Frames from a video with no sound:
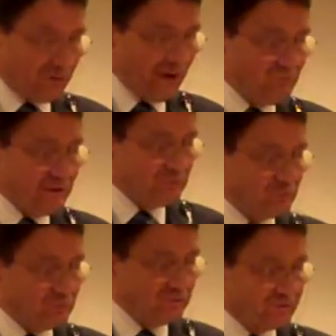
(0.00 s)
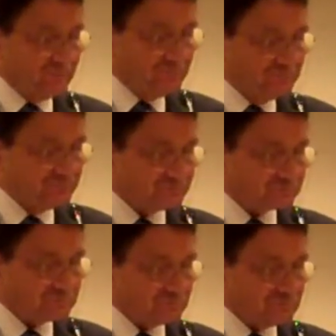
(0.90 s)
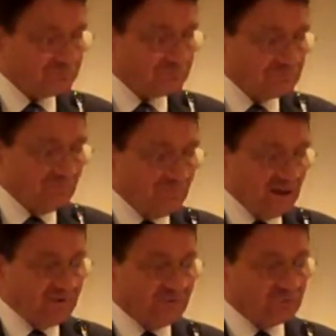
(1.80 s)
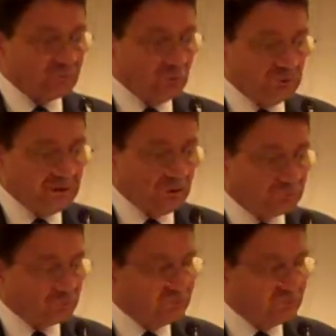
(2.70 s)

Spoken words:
Travel and tourism is a story of